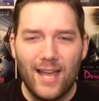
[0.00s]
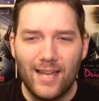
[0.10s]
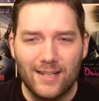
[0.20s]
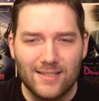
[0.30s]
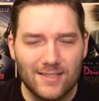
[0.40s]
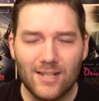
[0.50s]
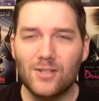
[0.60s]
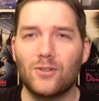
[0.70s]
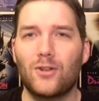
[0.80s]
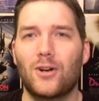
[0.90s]
in
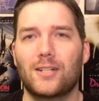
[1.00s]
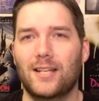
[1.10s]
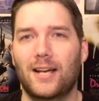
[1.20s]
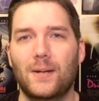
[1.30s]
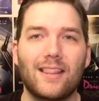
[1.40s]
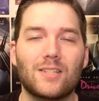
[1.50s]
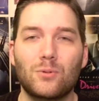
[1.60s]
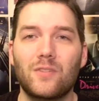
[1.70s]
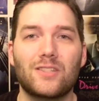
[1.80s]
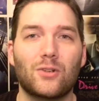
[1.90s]
such a long time. This
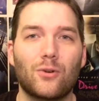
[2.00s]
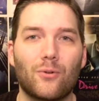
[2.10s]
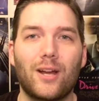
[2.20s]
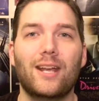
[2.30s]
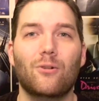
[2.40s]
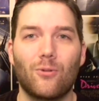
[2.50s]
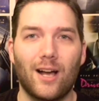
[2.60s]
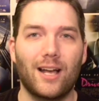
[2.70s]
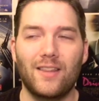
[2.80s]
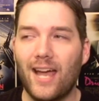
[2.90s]
movie is a great ride.